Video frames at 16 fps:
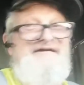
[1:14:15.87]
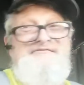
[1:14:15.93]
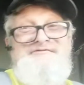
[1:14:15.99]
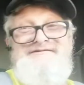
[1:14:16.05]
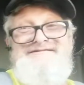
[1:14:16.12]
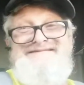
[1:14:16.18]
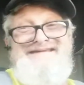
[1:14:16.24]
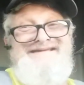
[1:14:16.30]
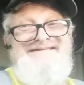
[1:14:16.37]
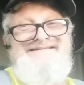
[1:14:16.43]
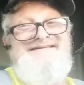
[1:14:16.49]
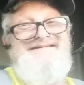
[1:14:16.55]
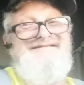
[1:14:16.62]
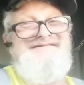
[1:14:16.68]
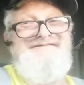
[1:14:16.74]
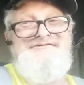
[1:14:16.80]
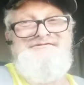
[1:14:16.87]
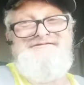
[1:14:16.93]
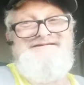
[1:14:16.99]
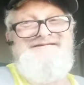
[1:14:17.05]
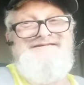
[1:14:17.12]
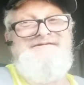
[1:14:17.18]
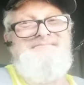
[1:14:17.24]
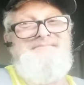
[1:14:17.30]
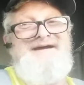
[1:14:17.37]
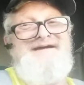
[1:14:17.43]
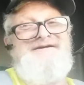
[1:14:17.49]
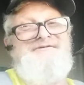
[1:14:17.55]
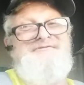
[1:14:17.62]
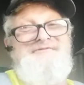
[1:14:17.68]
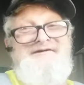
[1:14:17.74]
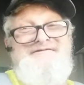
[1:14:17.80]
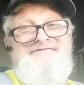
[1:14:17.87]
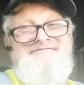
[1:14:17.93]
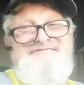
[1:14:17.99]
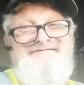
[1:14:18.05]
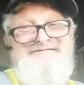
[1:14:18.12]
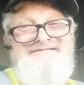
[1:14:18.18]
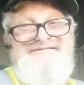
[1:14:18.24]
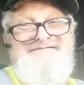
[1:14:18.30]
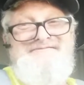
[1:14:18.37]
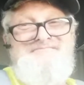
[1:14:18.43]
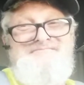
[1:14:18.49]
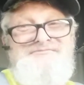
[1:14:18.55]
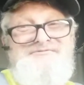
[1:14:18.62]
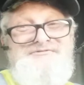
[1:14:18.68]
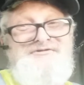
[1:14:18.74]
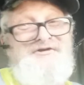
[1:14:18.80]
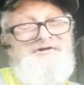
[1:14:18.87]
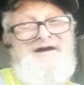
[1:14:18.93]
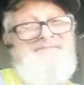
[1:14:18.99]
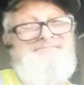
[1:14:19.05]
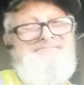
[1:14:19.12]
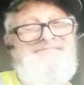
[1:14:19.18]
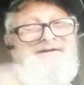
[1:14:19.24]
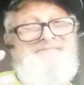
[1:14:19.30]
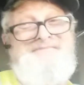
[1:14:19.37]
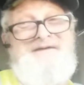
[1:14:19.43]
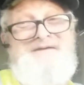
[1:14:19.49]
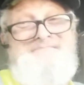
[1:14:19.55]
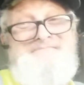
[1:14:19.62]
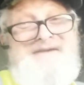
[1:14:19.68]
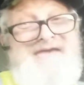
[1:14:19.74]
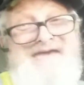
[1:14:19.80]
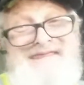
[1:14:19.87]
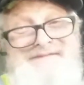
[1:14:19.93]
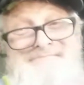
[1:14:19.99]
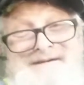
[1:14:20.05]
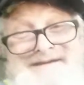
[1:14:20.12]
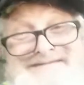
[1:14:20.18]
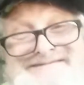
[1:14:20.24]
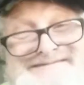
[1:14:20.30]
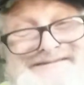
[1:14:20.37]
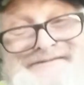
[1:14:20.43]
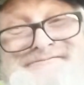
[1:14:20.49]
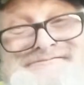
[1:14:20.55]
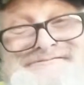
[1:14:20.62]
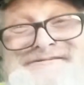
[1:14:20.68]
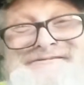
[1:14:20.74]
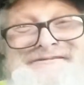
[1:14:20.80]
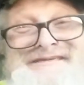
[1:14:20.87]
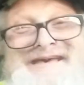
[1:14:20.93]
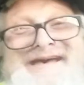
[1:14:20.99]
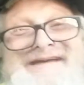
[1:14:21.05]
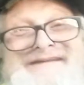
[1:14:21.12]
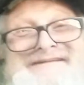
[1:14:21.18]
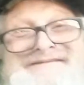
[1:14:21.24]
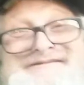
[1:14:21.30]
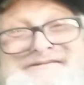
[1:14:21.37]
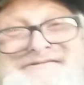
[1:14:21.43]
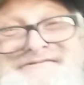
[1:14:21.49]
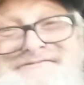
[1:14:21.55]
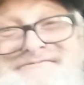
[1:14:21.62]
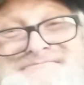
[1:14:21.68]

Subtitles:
of it's easy to nuke in the microwave. So I'm adding myself to that, you know.